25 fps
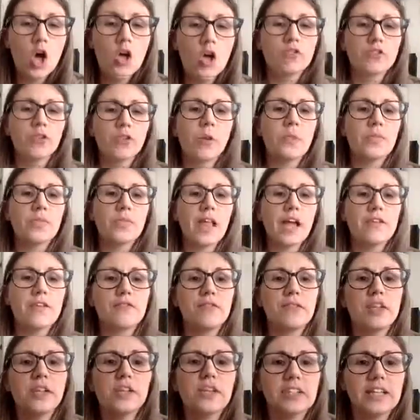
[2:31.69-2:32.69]
So I
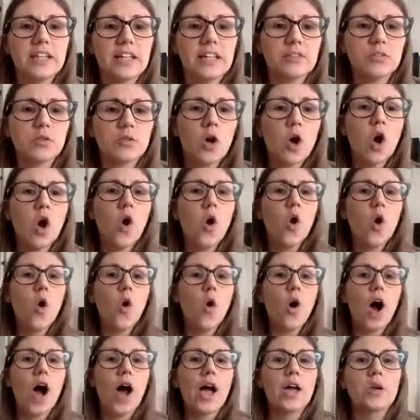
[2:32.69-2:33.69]
figured that
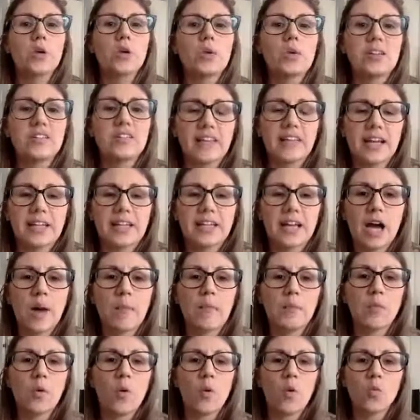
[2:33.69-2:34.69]
I could set
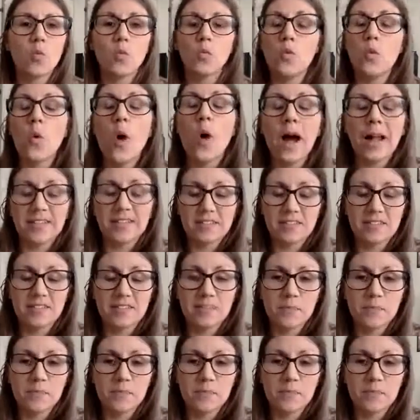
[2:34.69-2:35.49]
up one